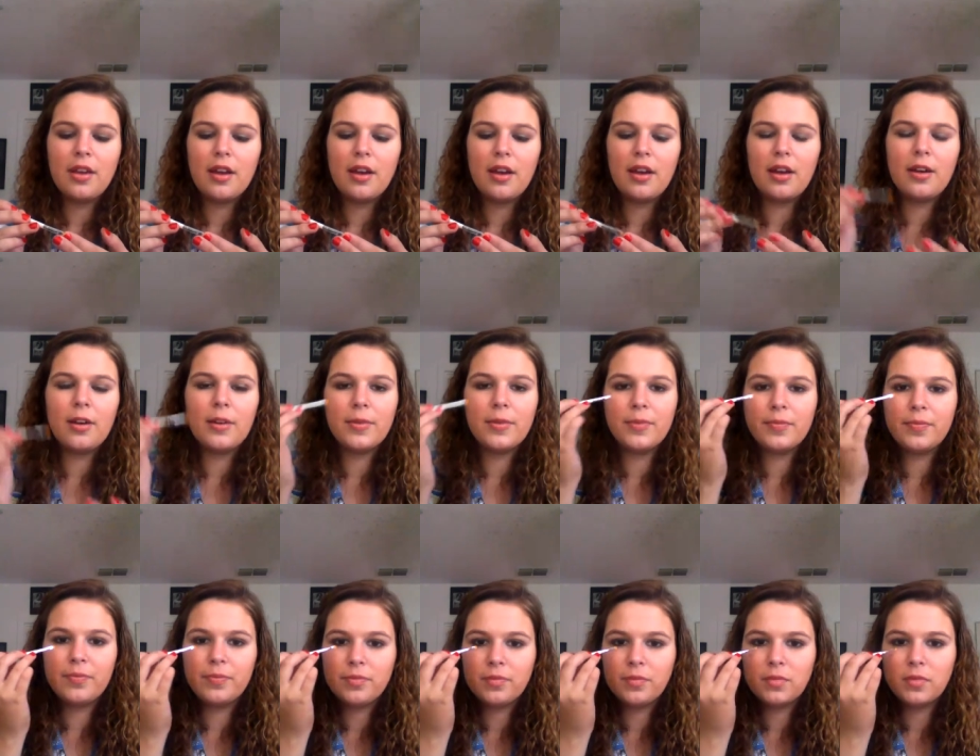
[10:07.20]
I
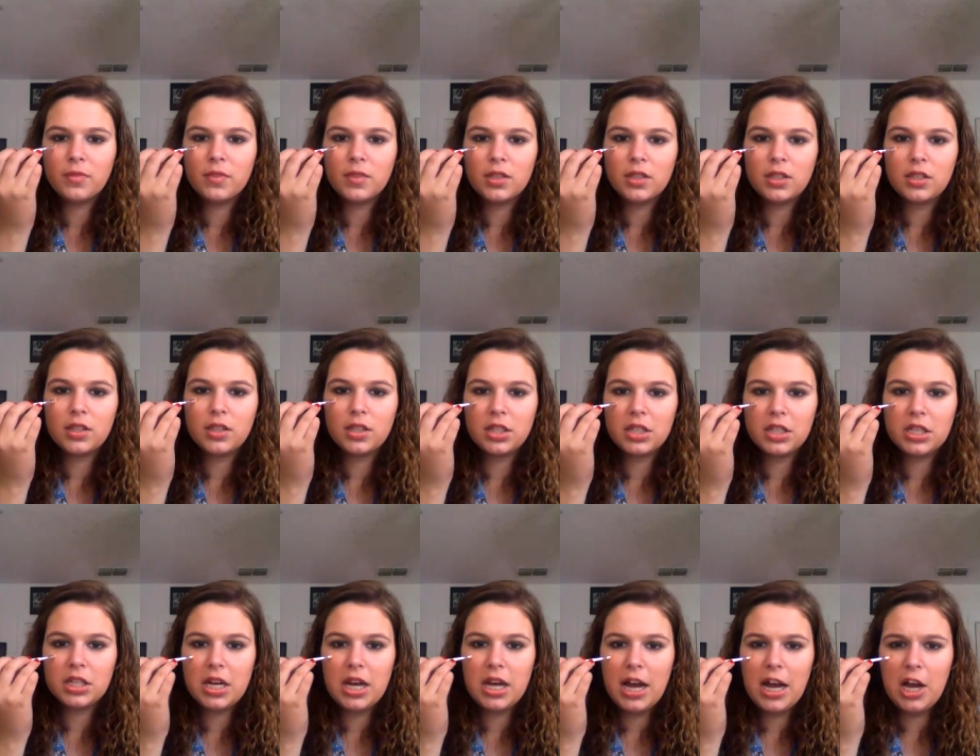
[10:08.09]

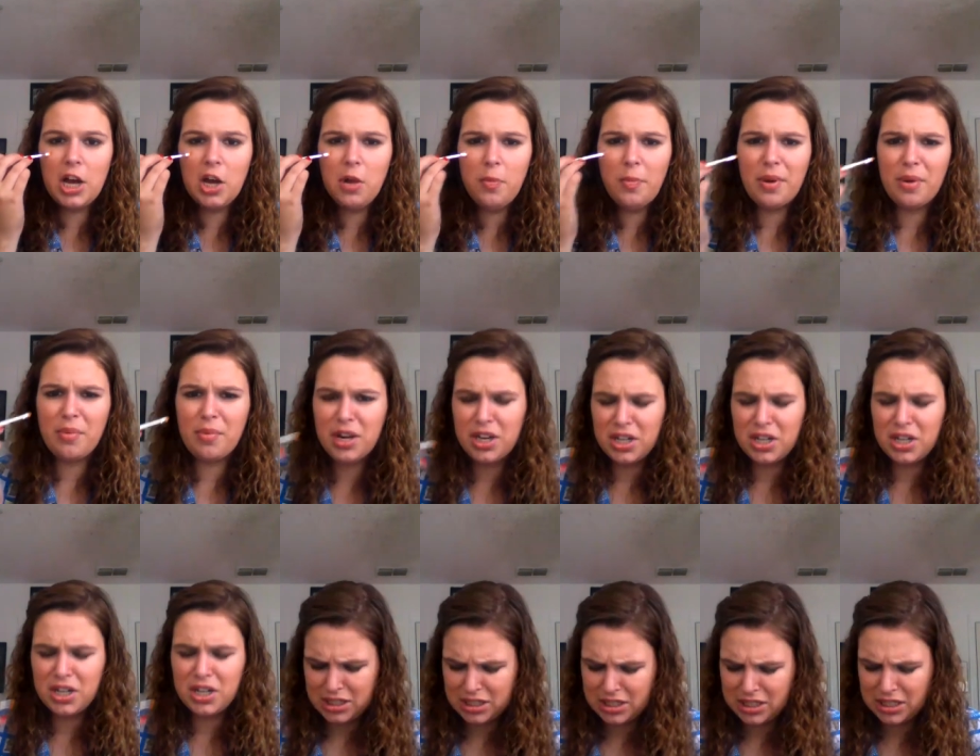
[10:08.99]
hope it
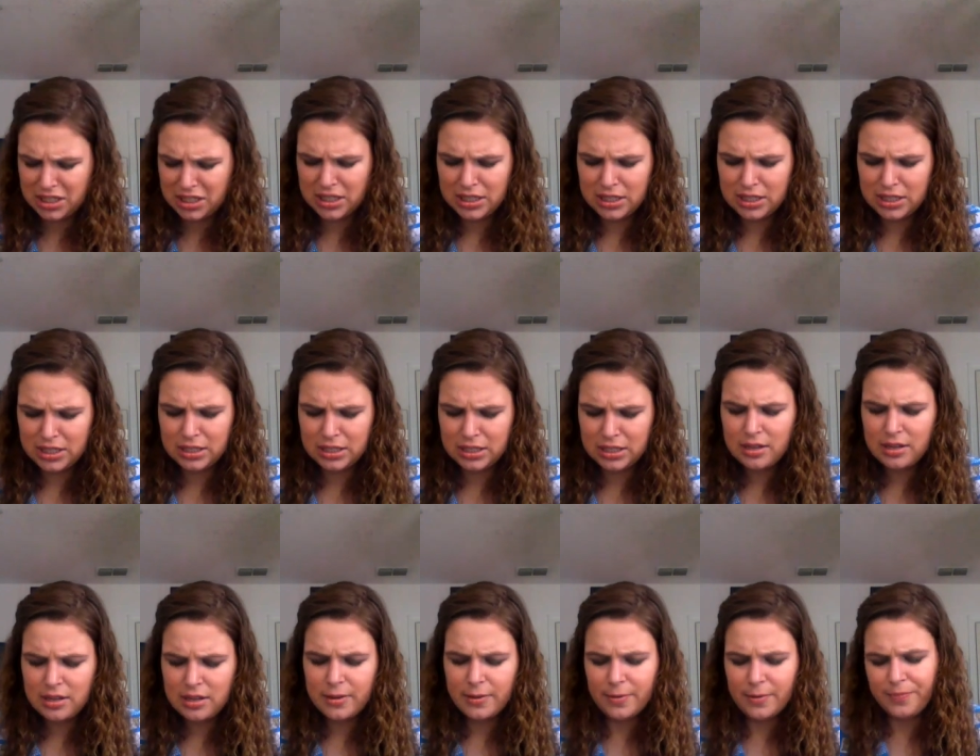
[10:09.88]
works.
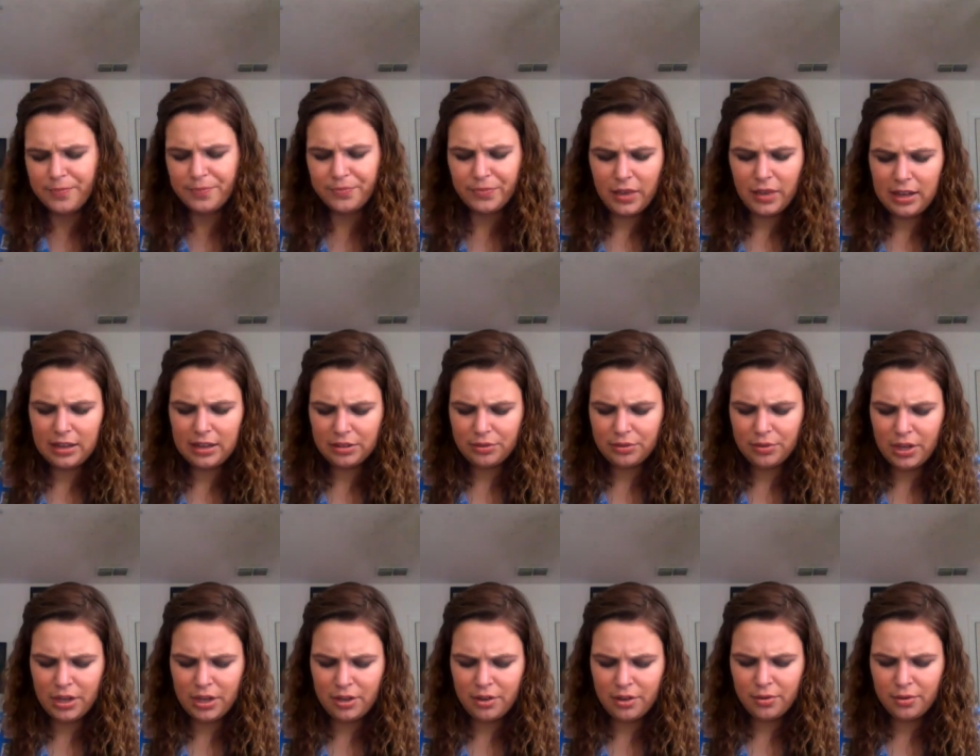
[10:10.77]
I don't
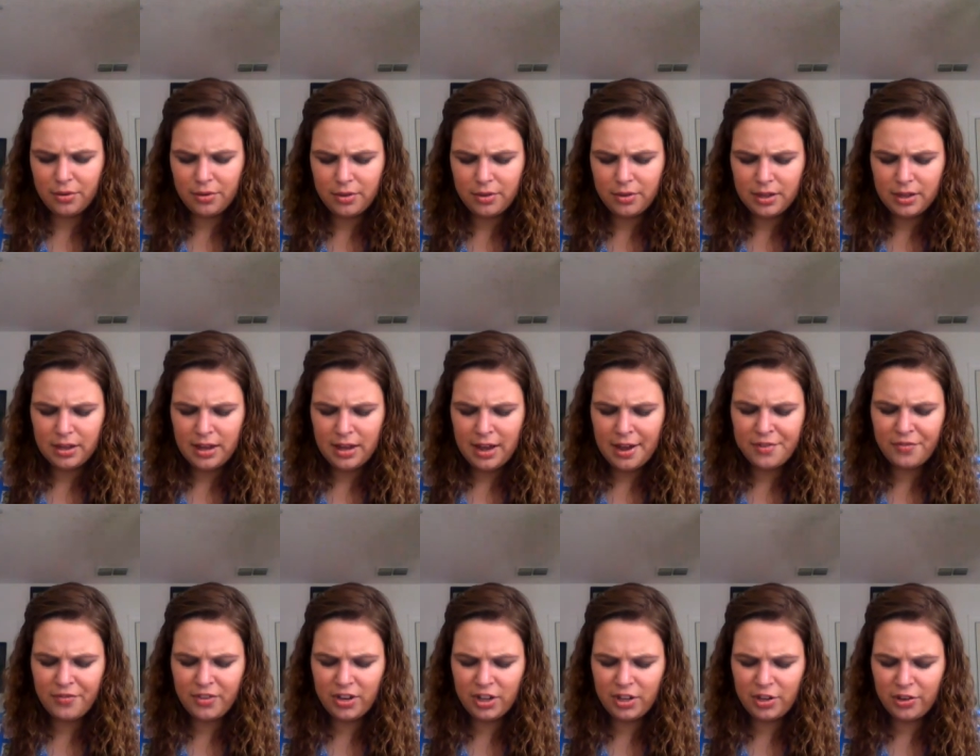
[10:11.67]
know. I
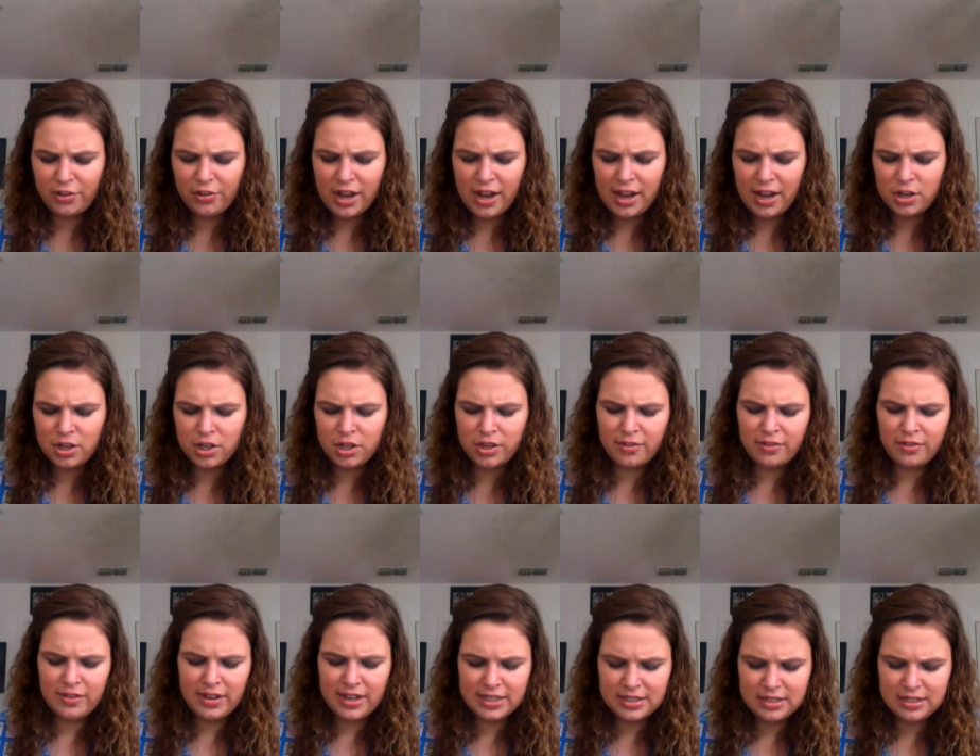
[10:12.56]
figured I could
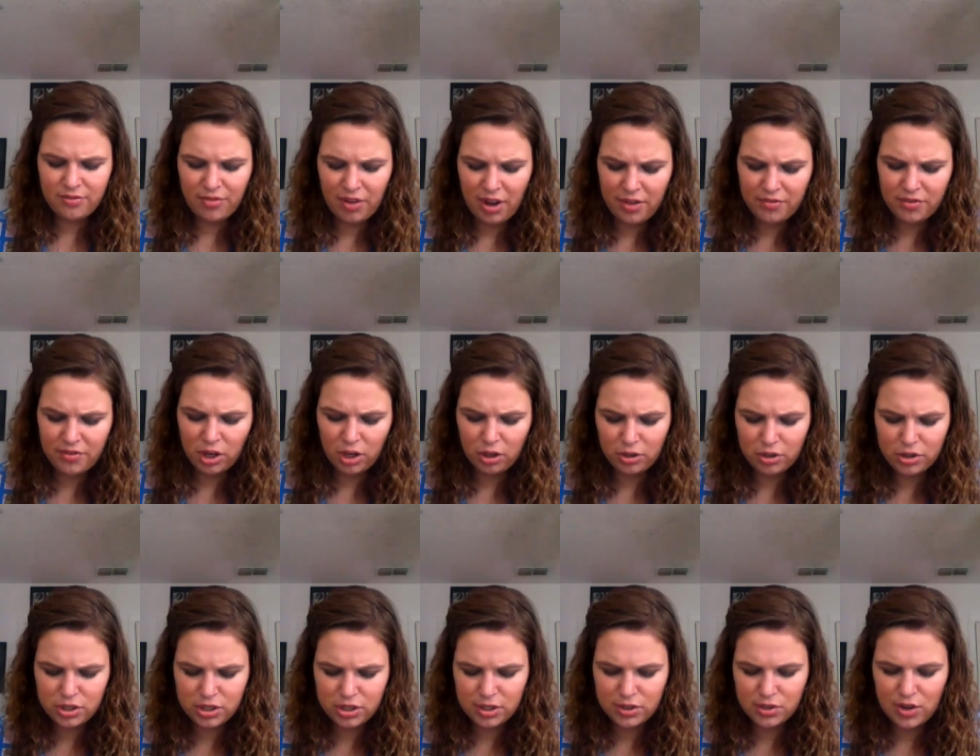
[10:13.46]
invest
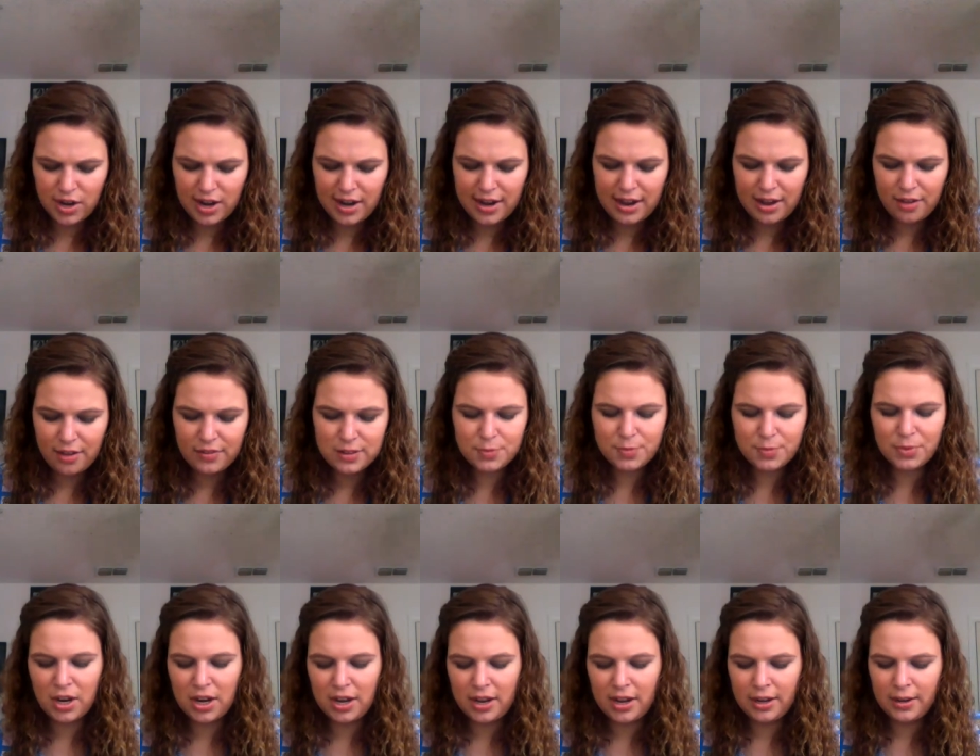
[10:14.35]
$5 in trying out this
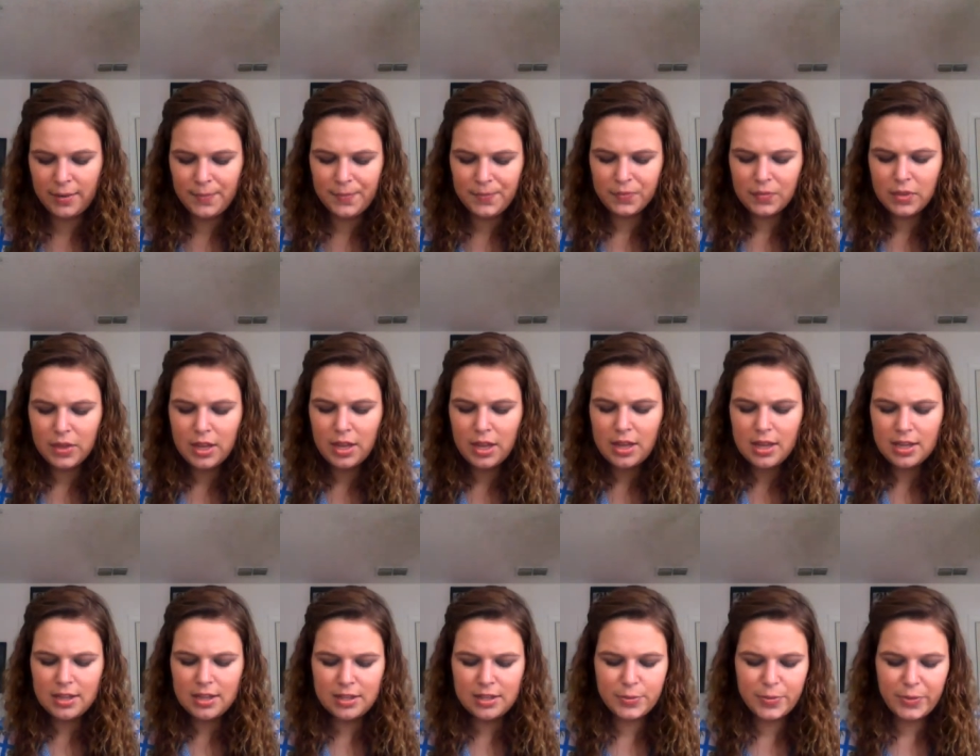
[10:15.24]

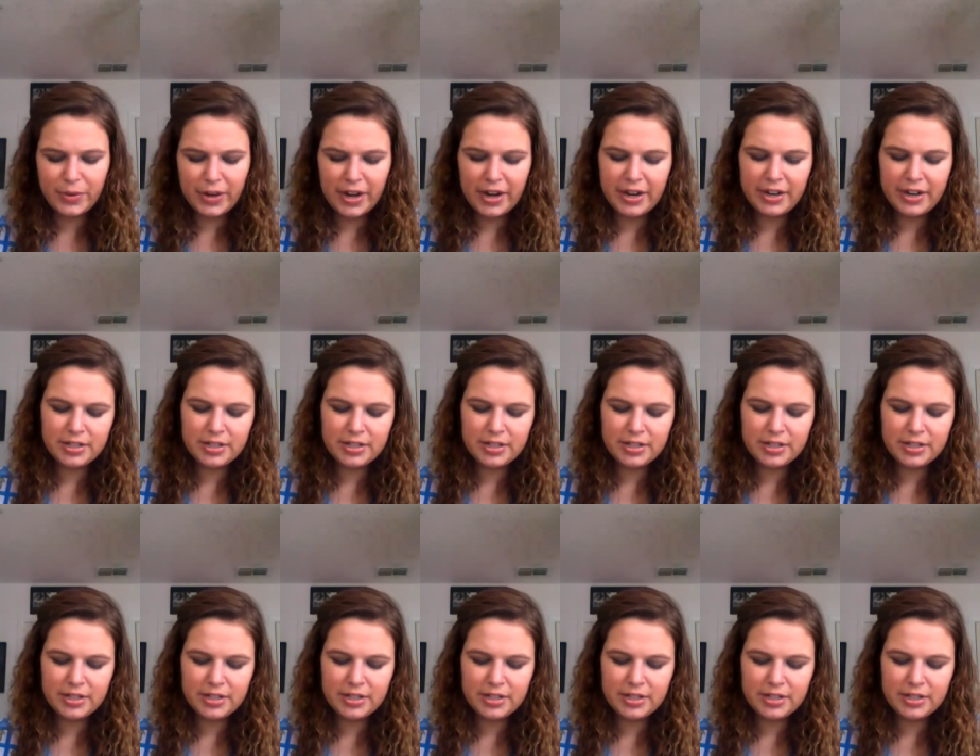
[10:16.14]
this brand.